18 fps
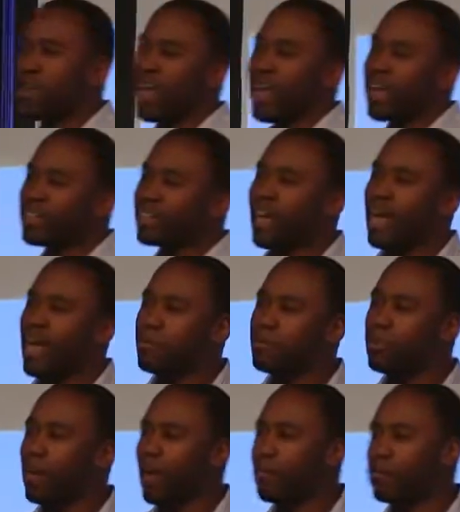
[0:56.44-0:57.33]
you can't
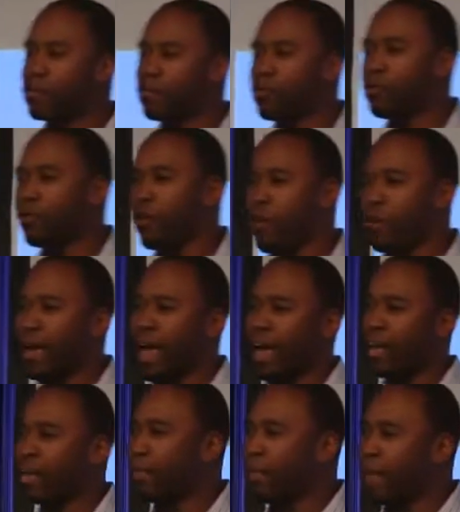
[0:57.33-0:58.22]
time travel too far
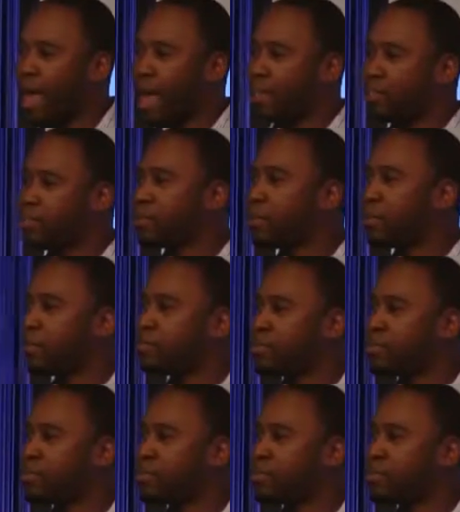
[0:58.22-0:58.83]
back in the past.